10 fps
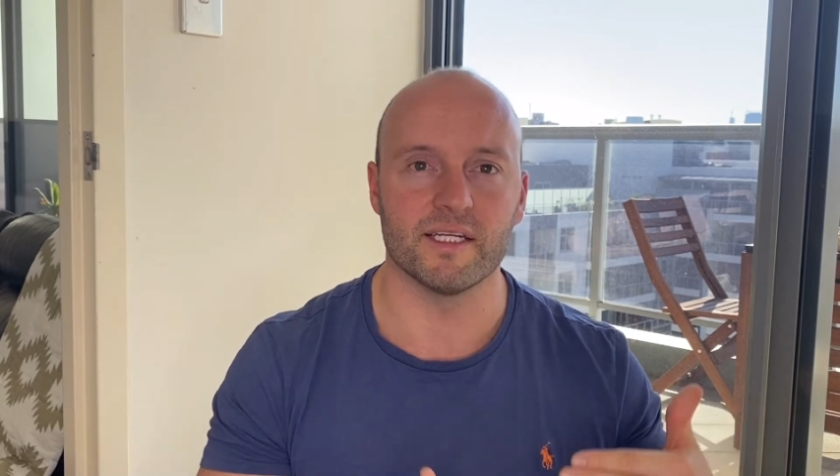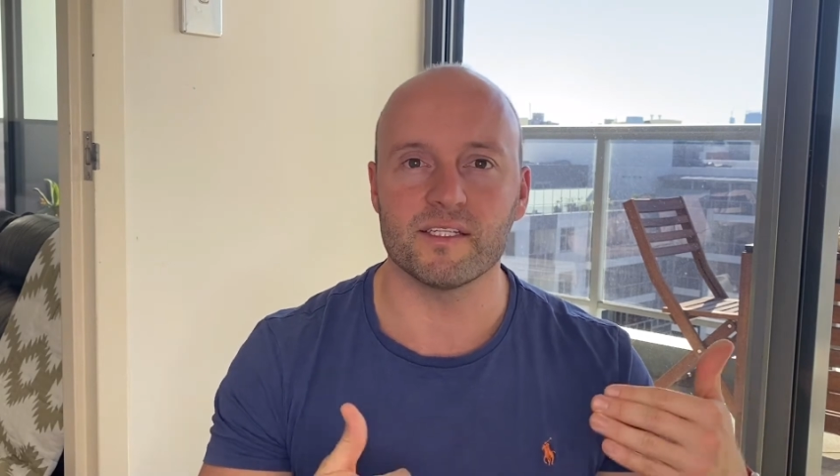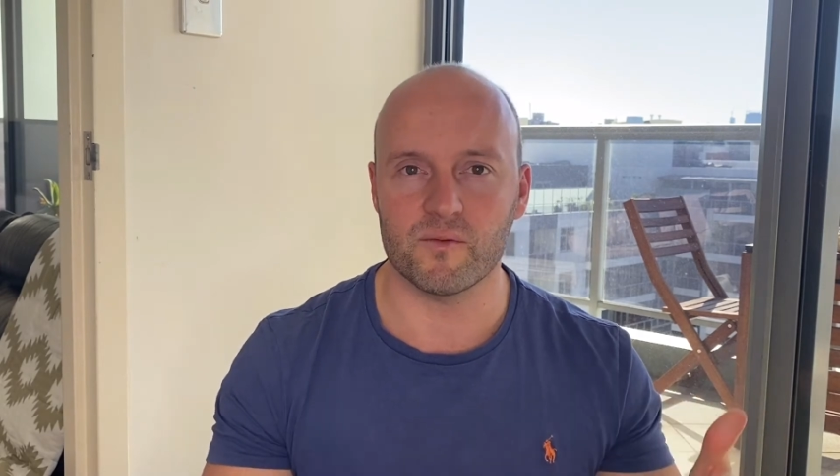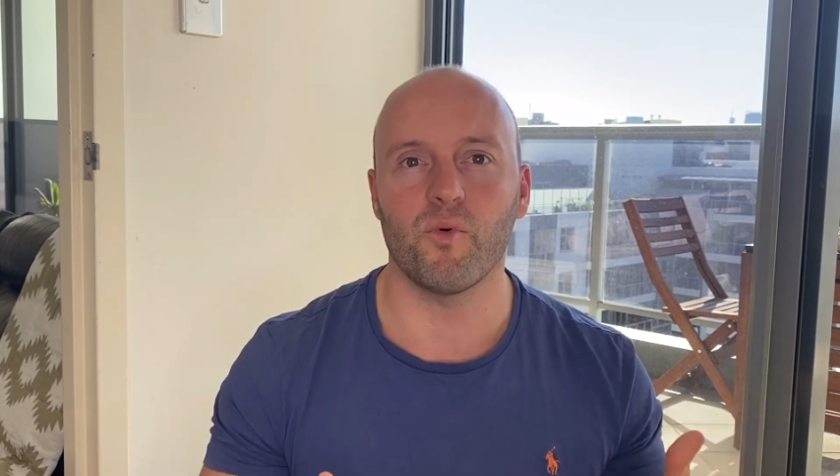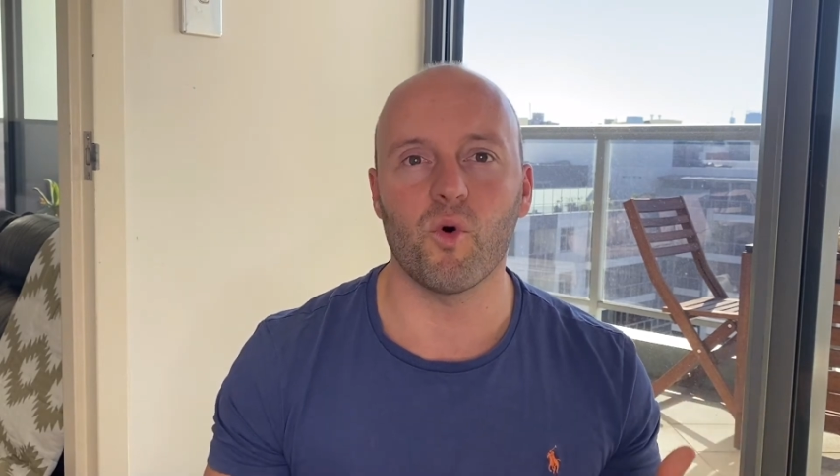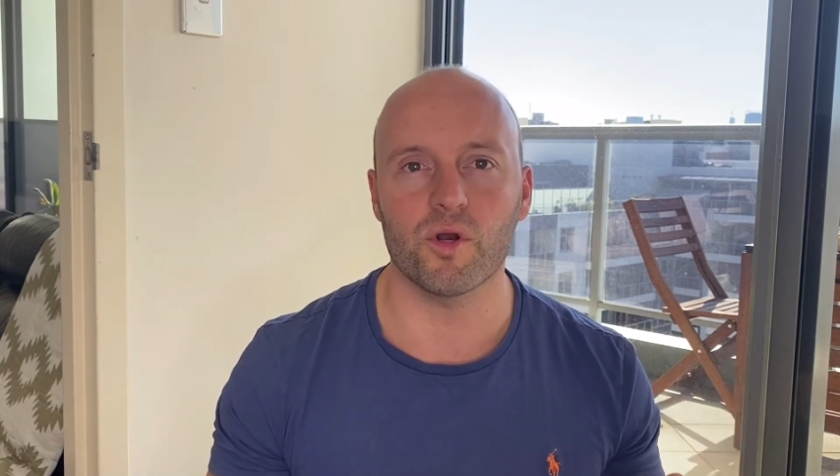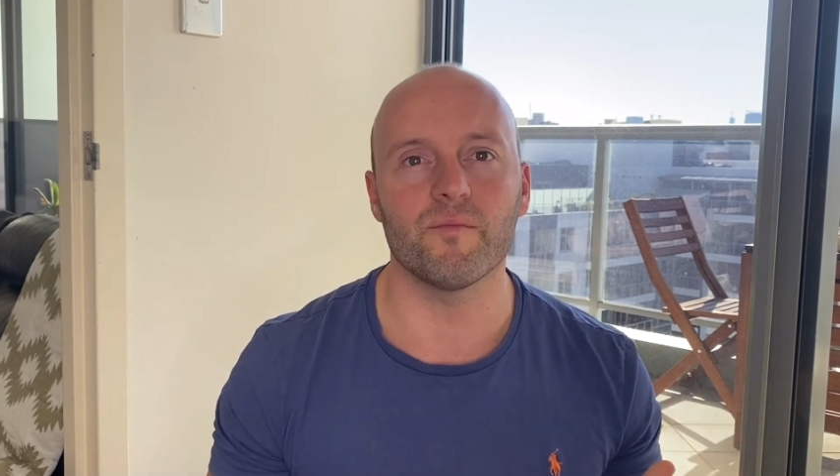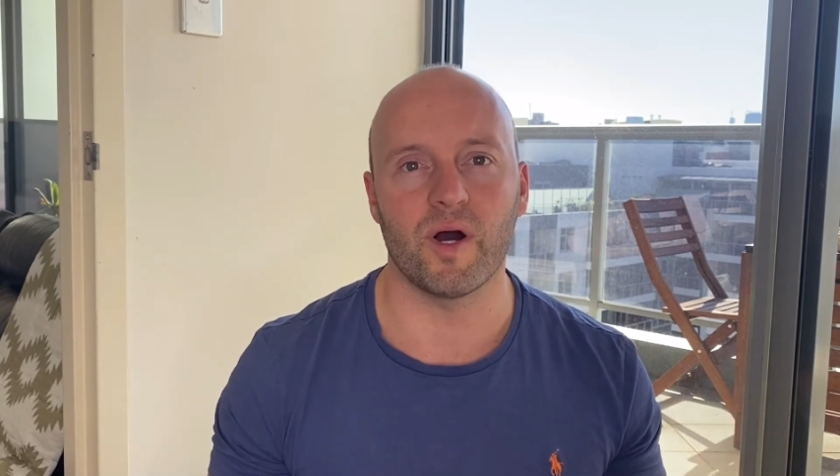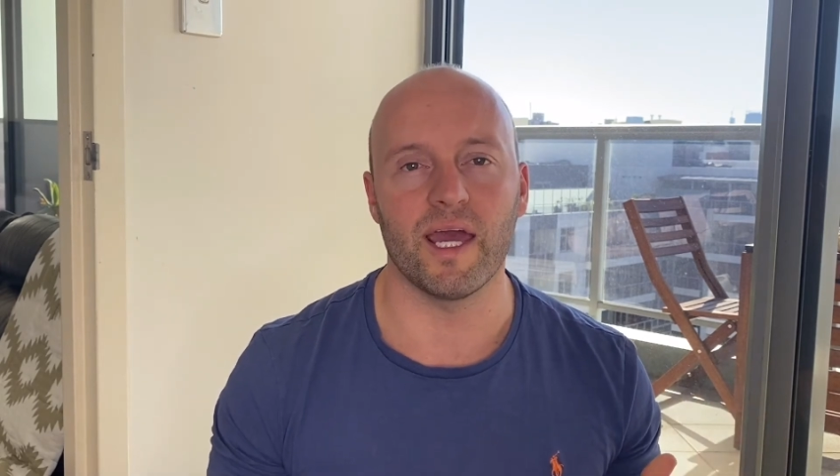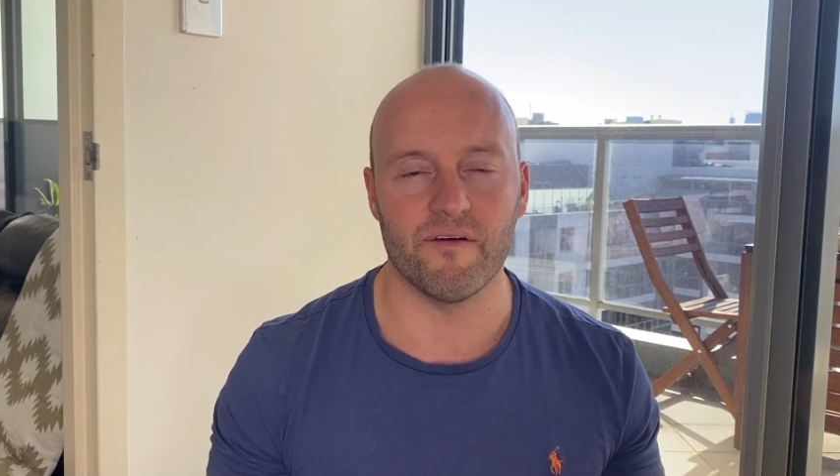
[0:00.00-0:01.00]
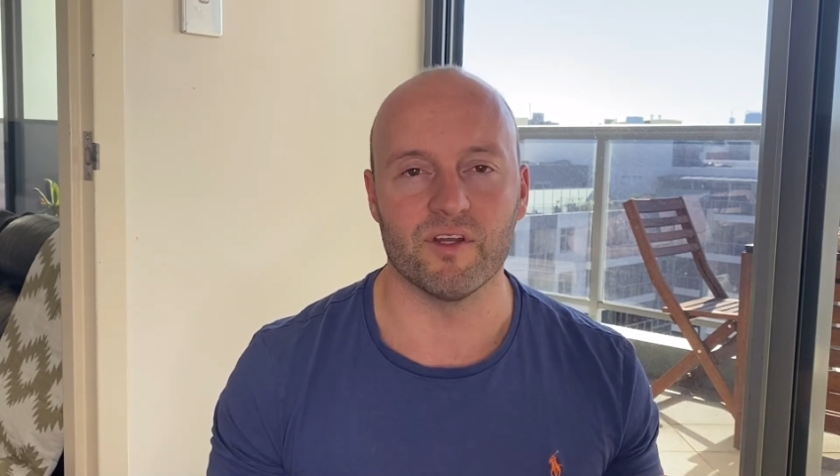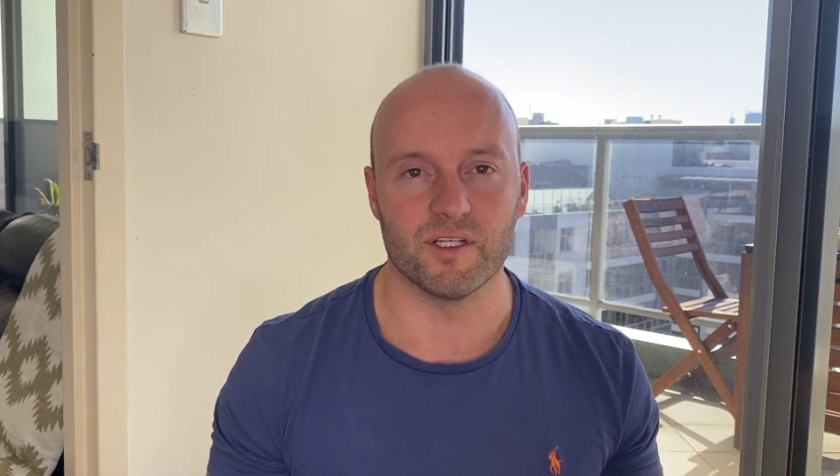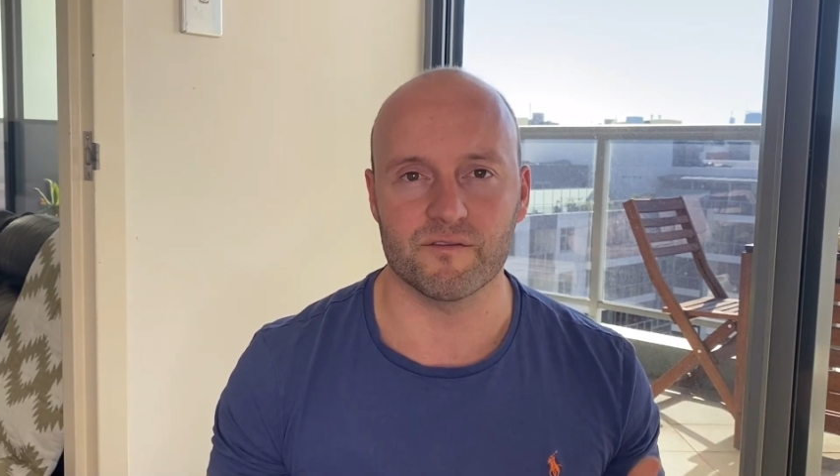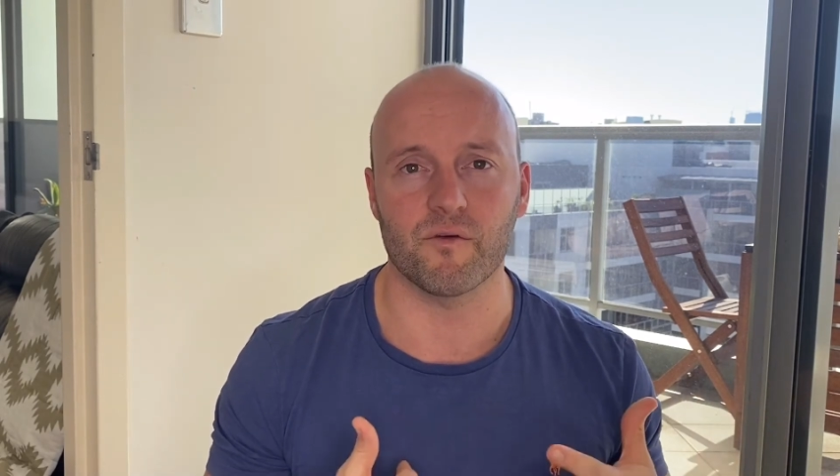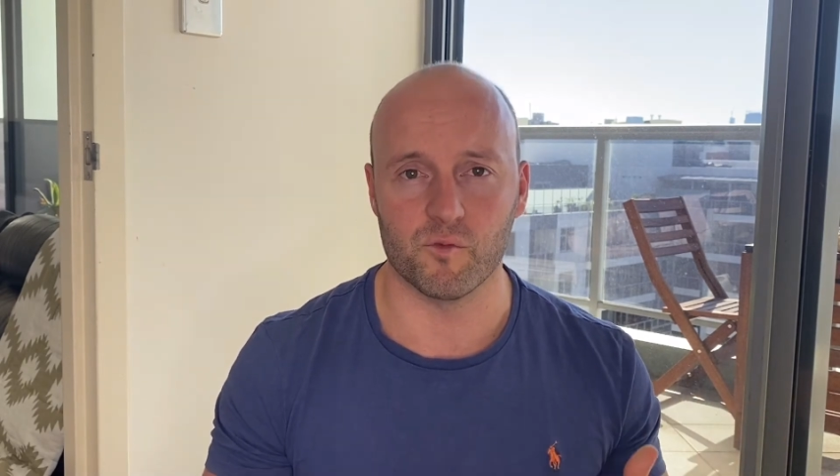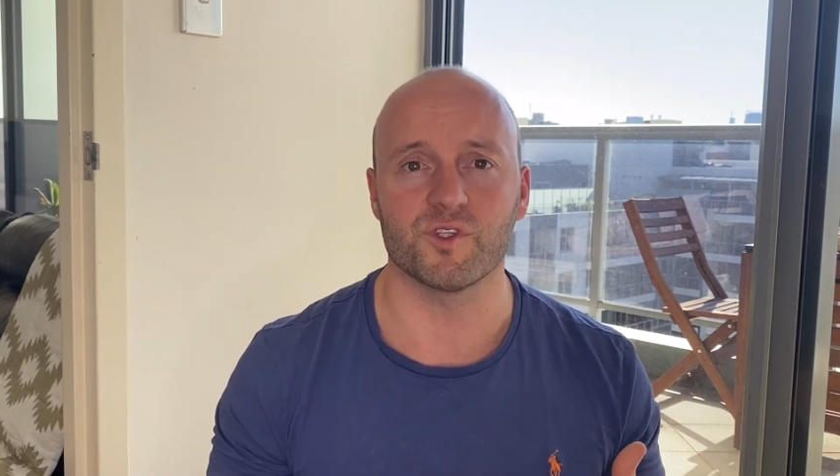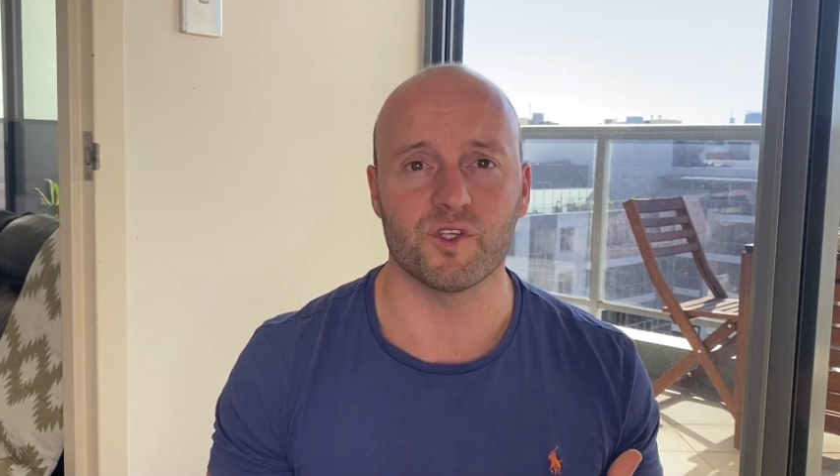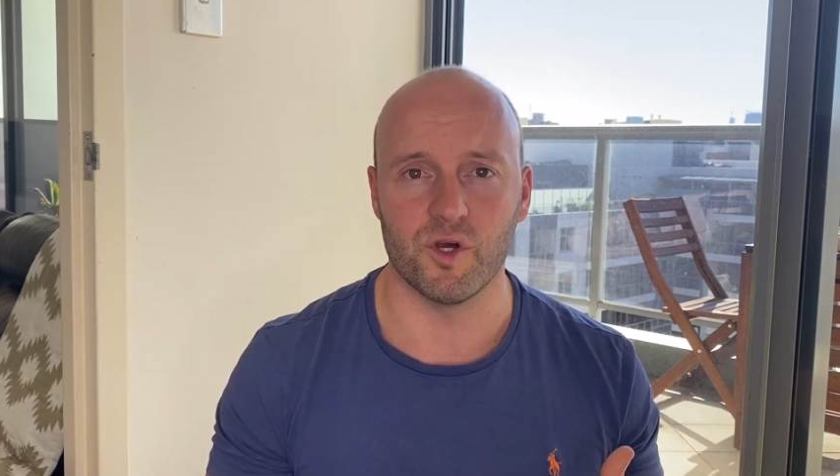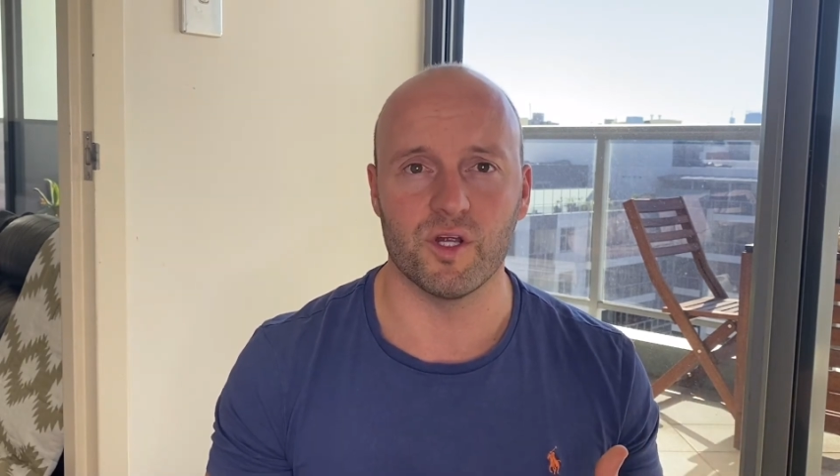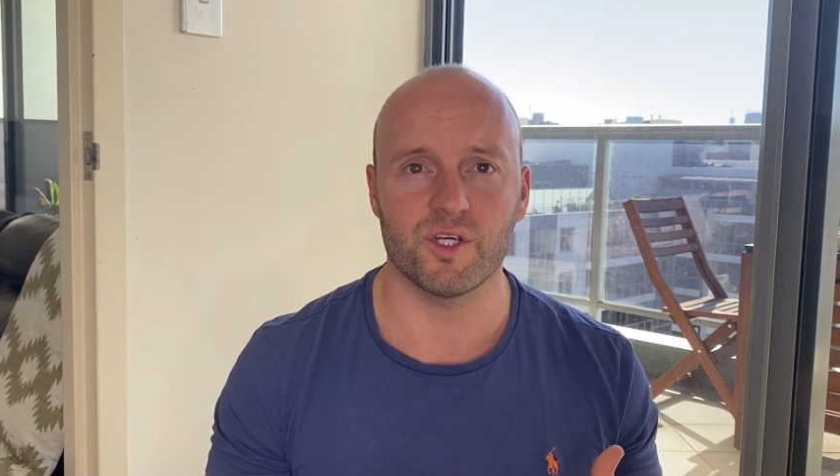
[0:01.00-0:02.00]
supported by evidence from
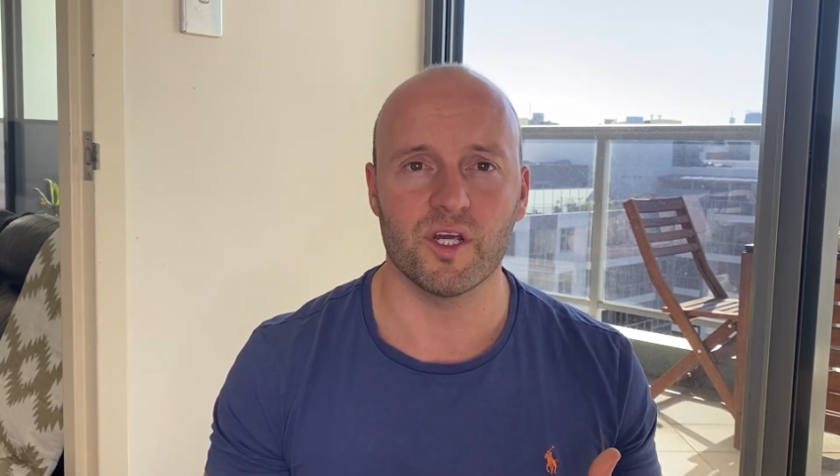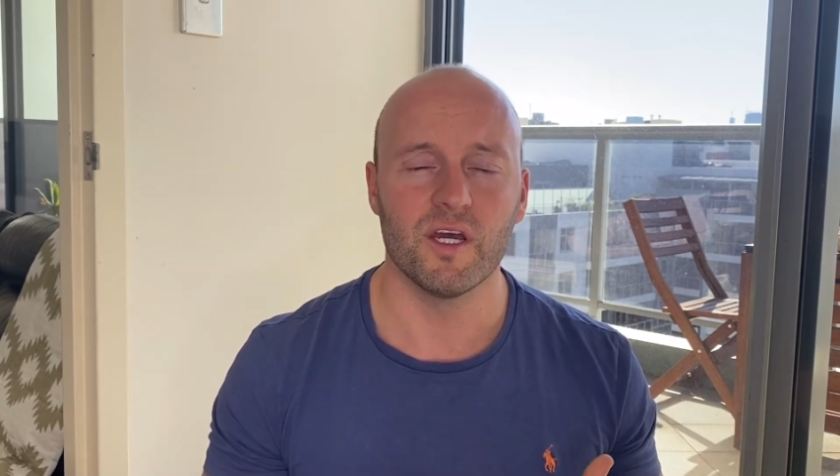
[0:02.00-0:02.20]
research.